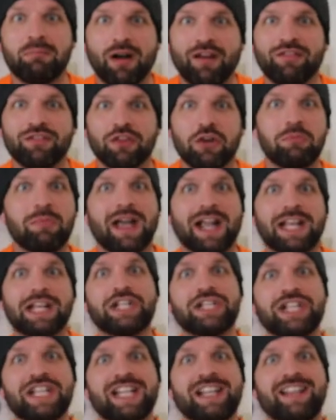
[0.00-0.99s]
buffalo mac and
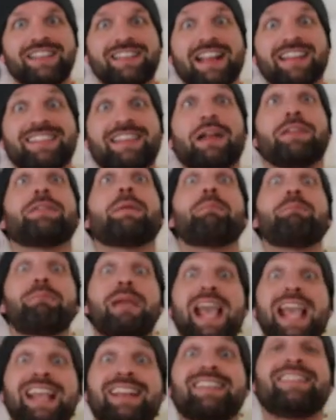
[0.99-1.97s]
cheese? That sounds
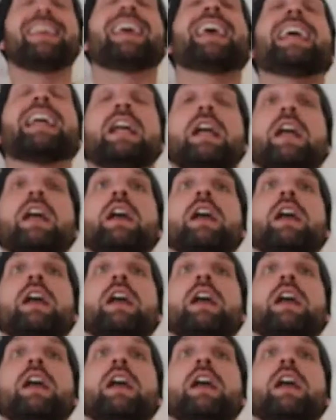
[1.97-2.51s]
amazing!